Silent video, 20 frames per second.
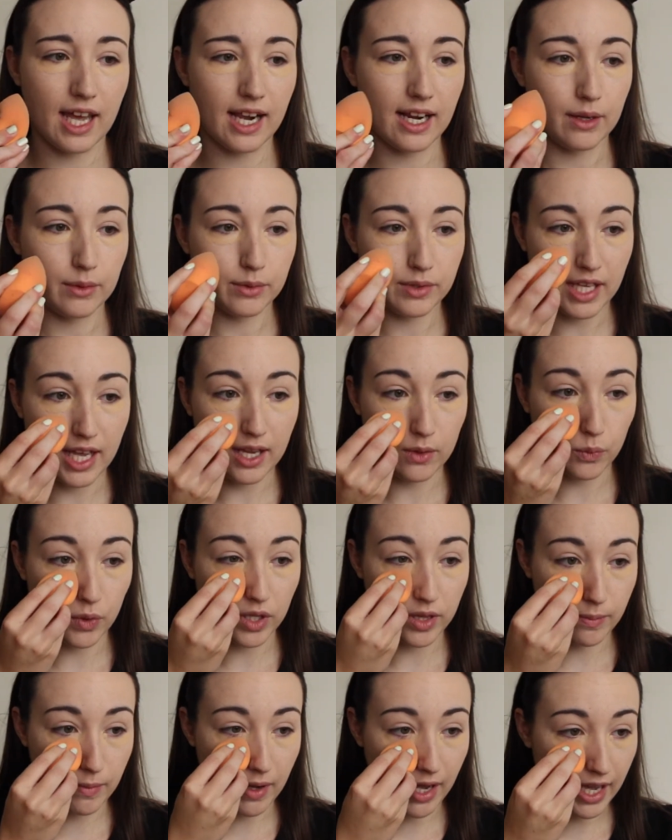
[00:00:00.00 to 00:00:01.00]
that out then
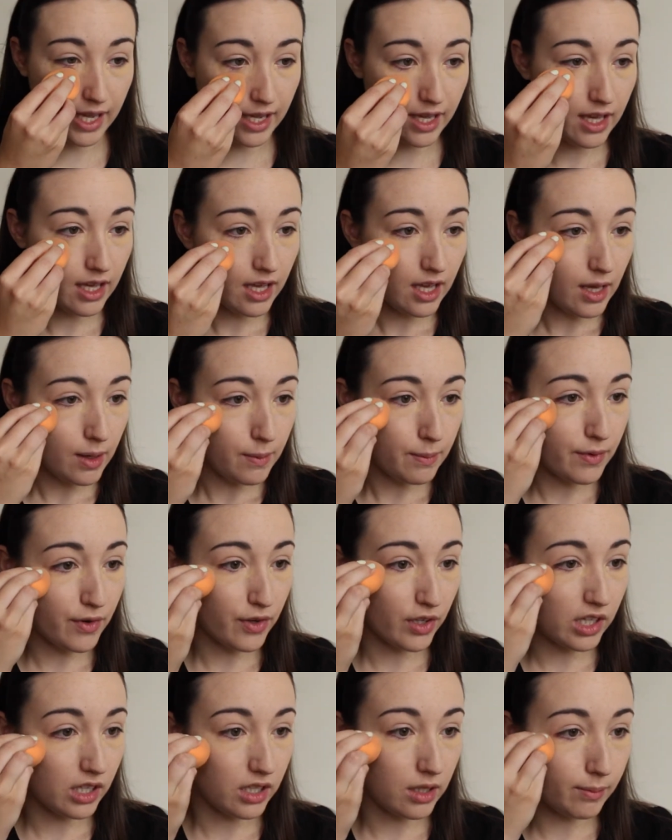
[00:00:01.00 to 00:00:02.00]
with my
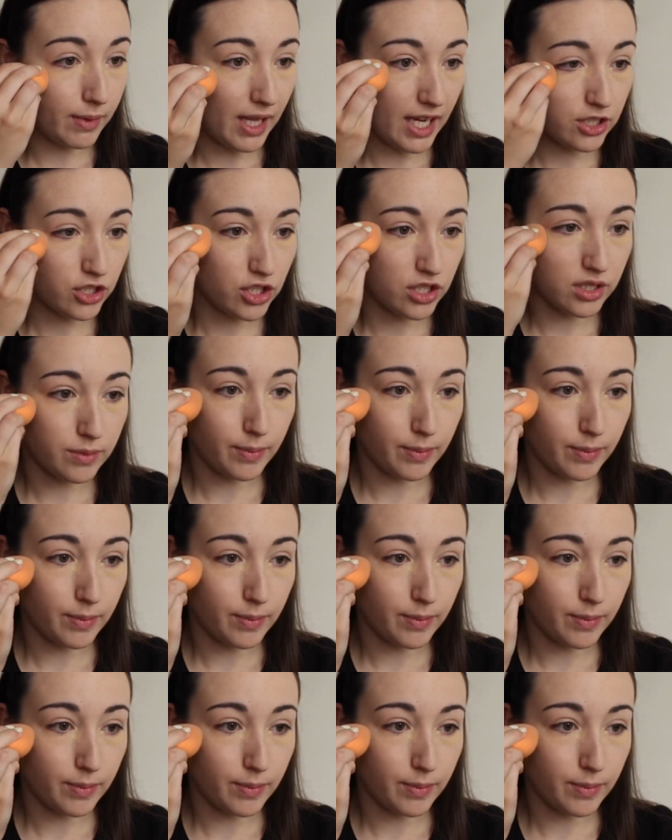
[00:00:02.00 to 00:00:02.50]
Miracle Complexion